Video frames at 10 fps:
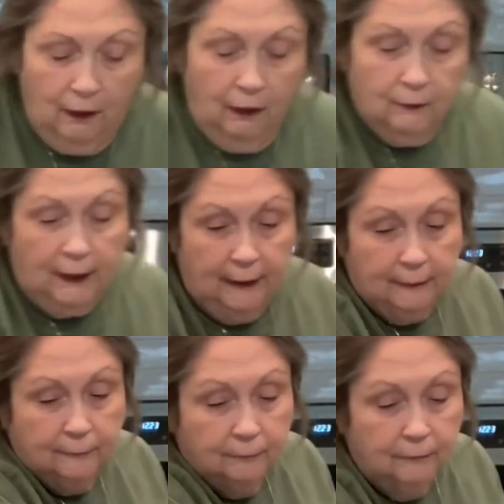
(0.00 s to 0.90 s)
Okay.
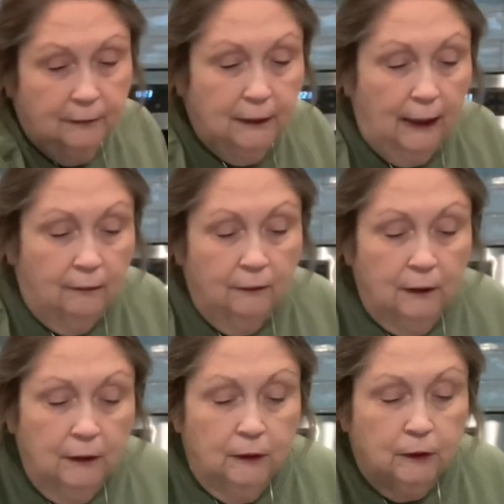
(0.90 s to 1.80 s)

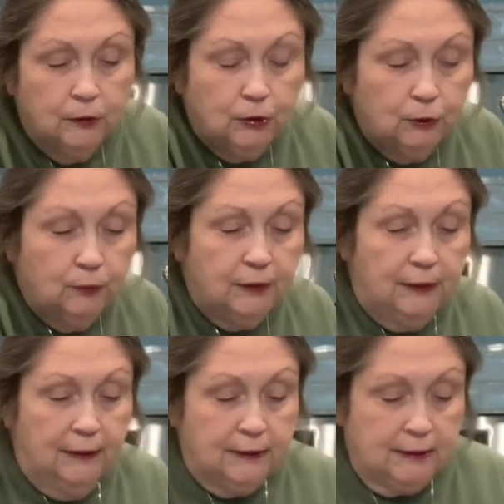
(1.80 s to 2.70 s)
To
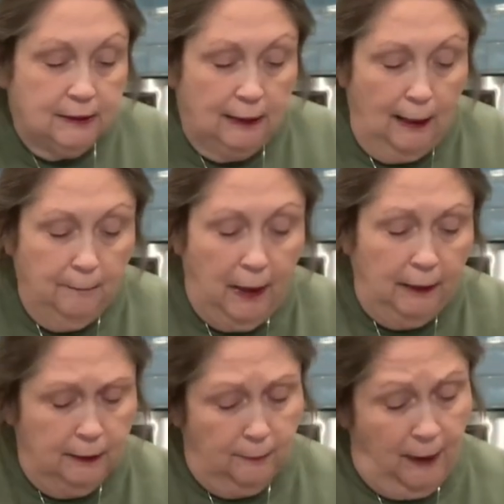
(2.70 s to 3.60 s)
this, and I may
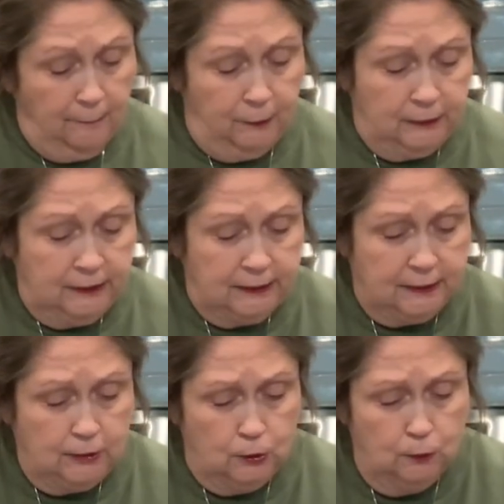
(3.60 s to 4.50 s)
end up having to put this
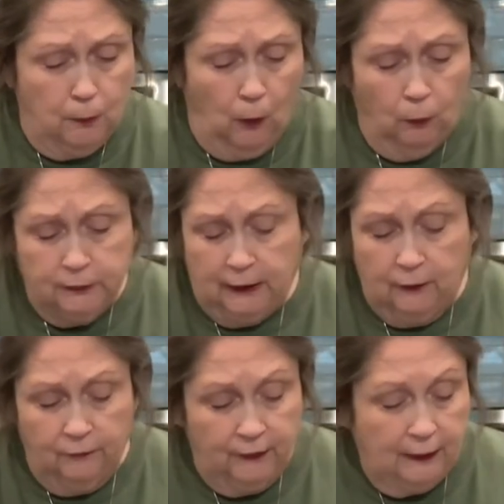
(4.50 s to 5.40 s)
in 2 bowls. I
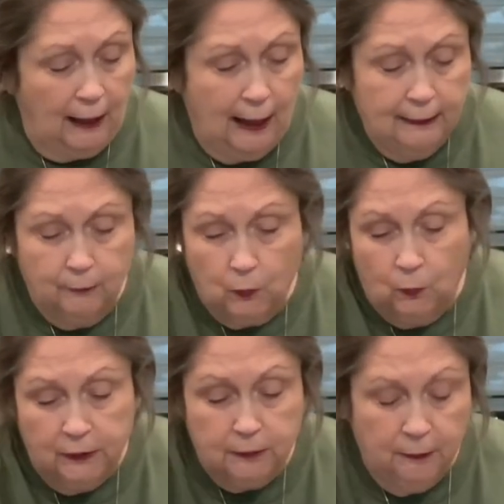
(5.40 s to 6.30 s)
don't think I am
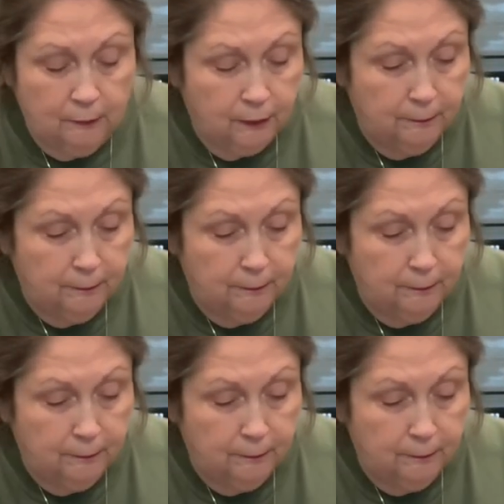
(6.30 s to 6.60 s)
going to be able to